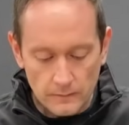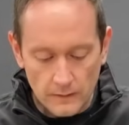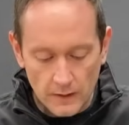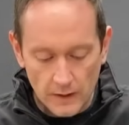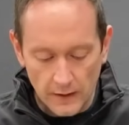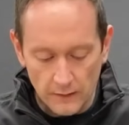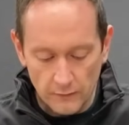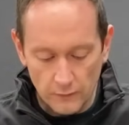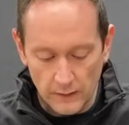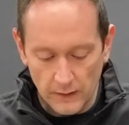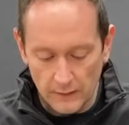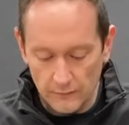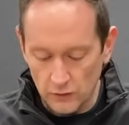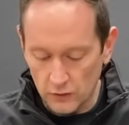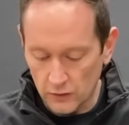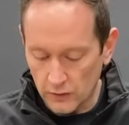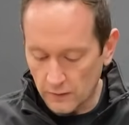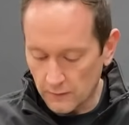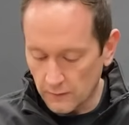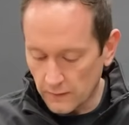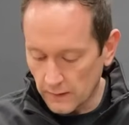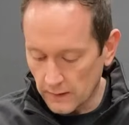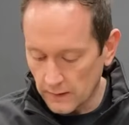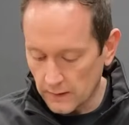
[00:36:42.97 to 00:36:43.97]
If we have a
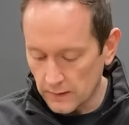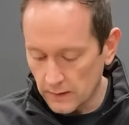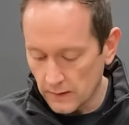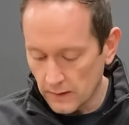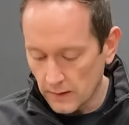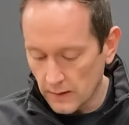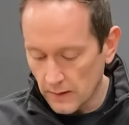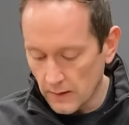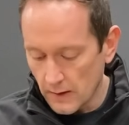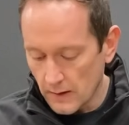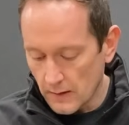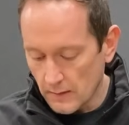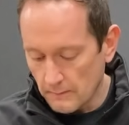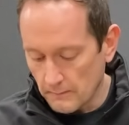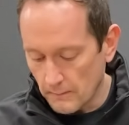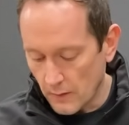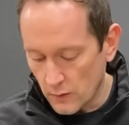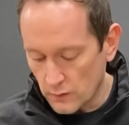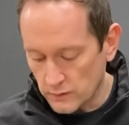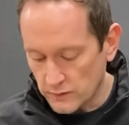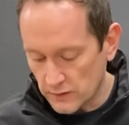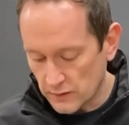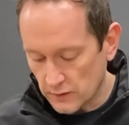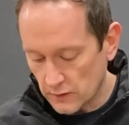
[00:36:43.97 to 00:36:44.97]
look at the
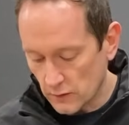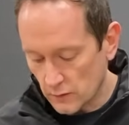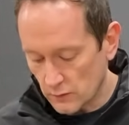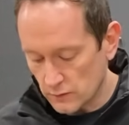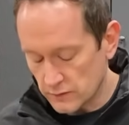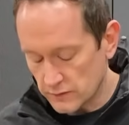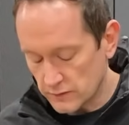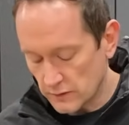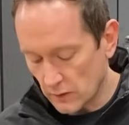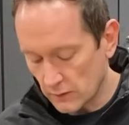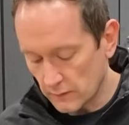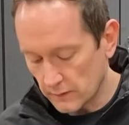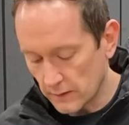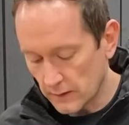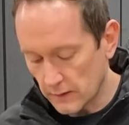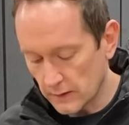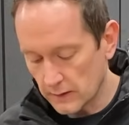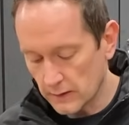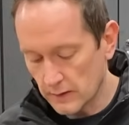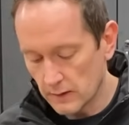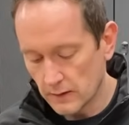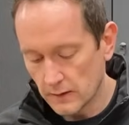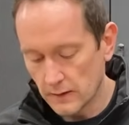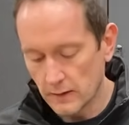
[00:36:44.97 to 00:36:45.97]
motor used on
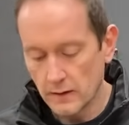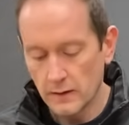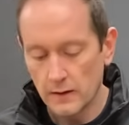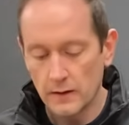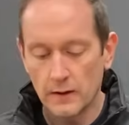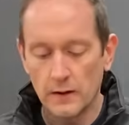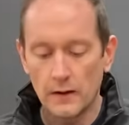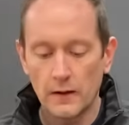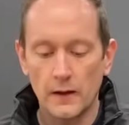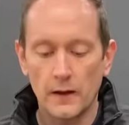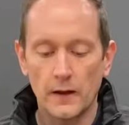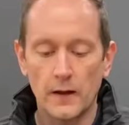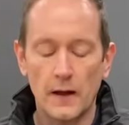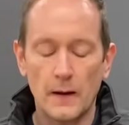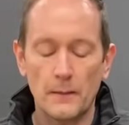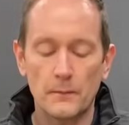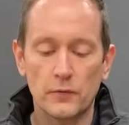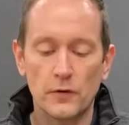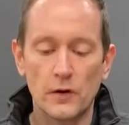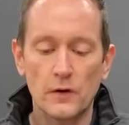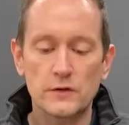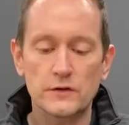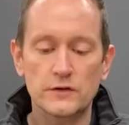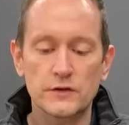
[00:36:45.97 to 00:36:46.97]
the
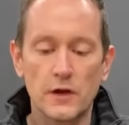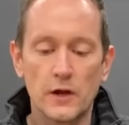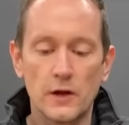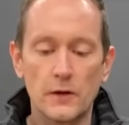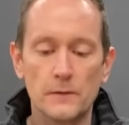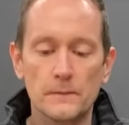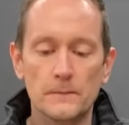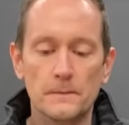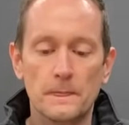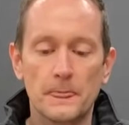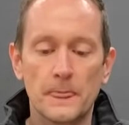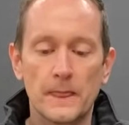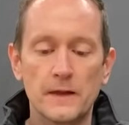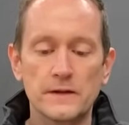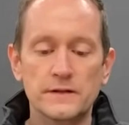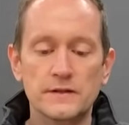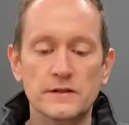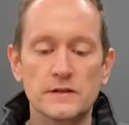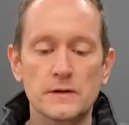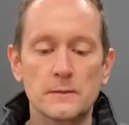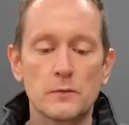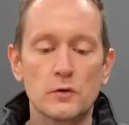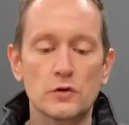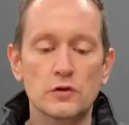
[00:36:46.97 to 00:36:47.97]
Ambrogio, this
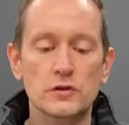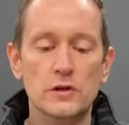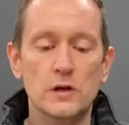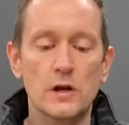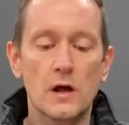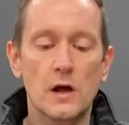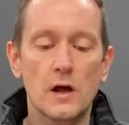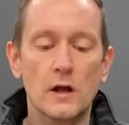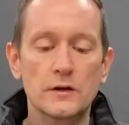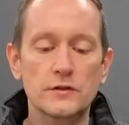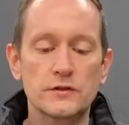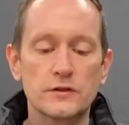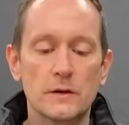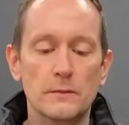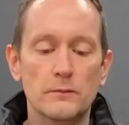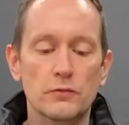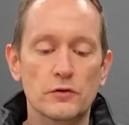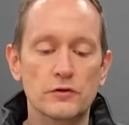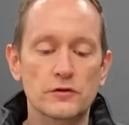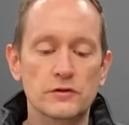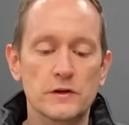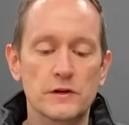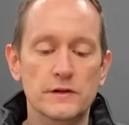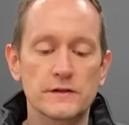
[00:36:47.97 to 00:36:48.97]
is a much larger
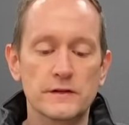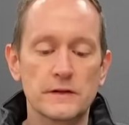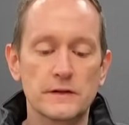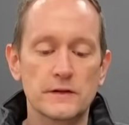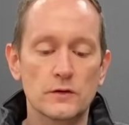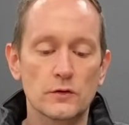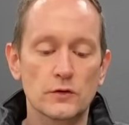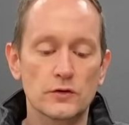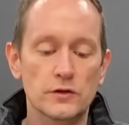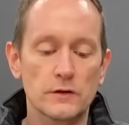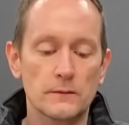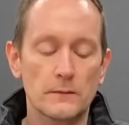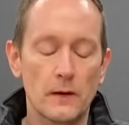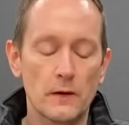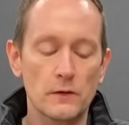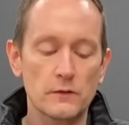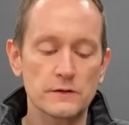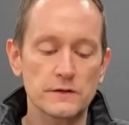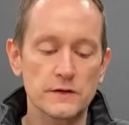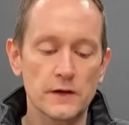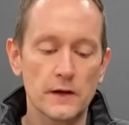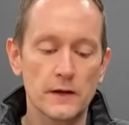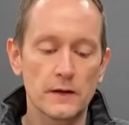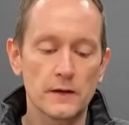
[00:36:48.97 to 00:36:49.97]
brushless induction
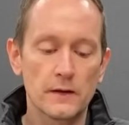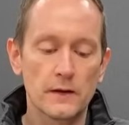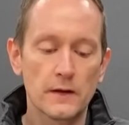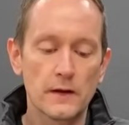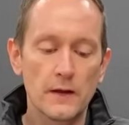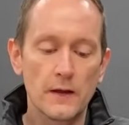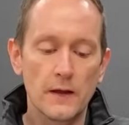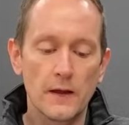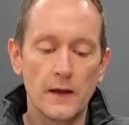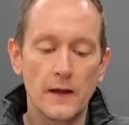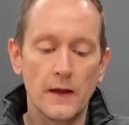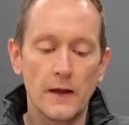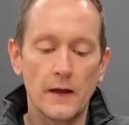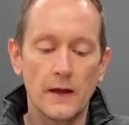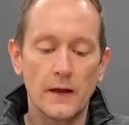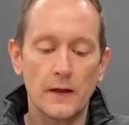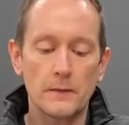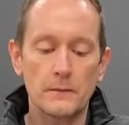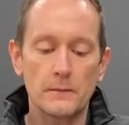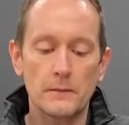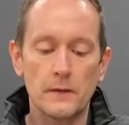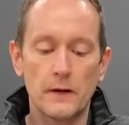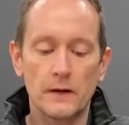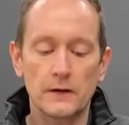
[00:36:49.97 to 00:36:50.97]
motor,
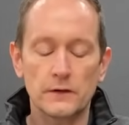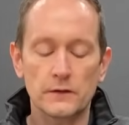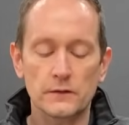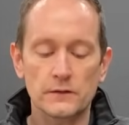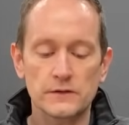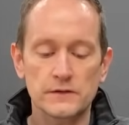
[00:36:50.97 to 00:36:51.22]
and you'll